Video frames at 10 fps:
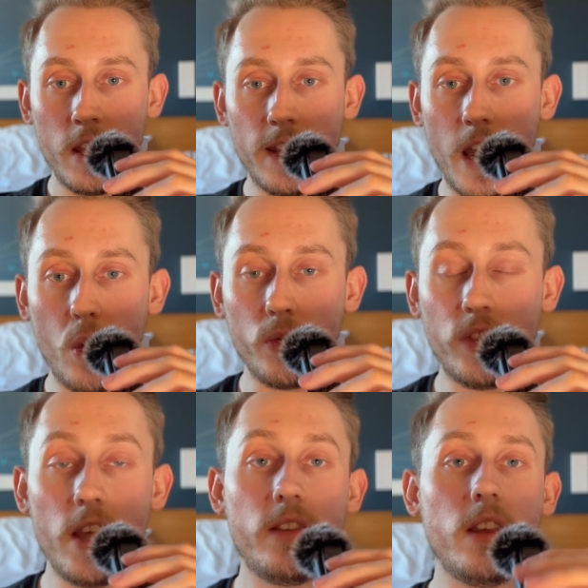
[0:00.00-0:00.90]
Now,
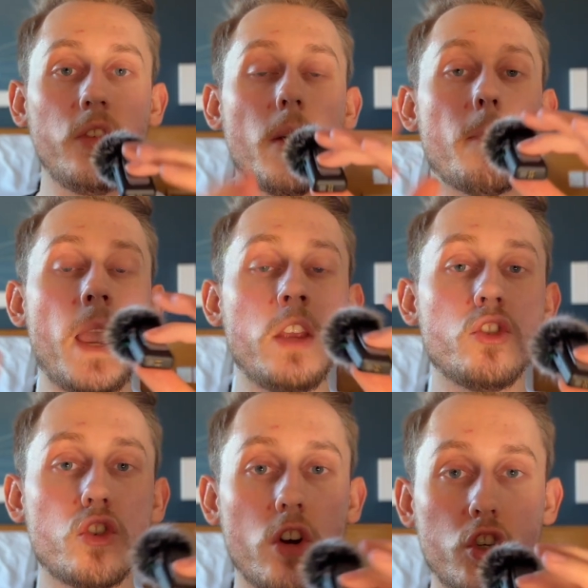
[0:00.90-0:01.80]
this is the
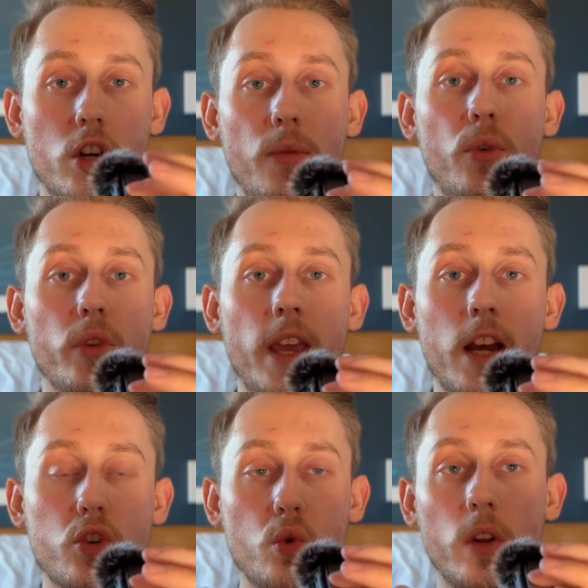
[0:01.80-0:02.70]
main structure for the
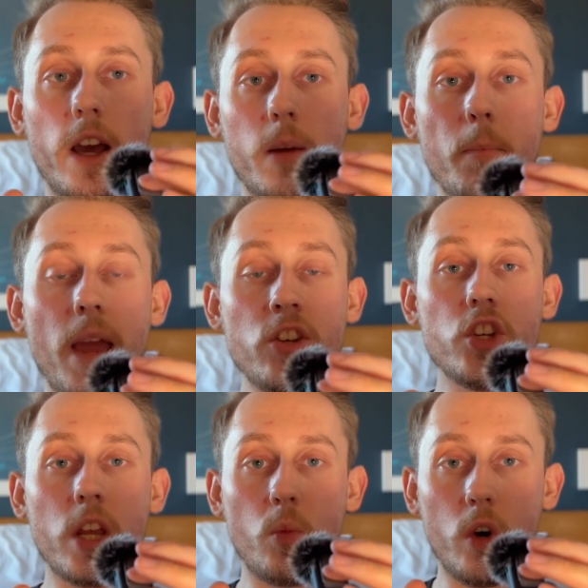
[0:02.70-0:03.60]
actual like
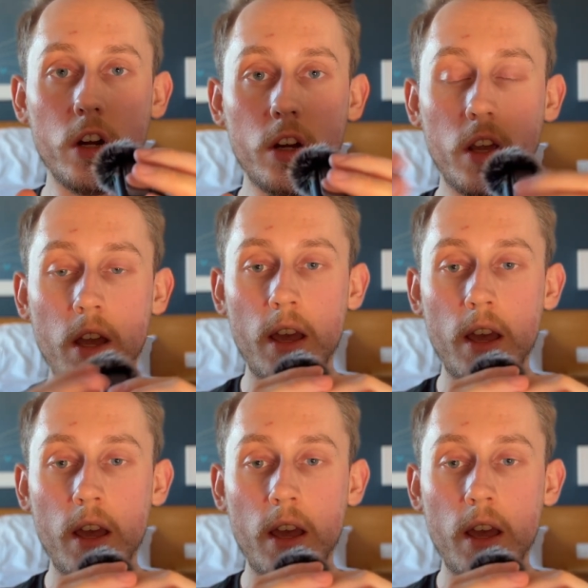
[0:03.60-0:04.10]
benching work.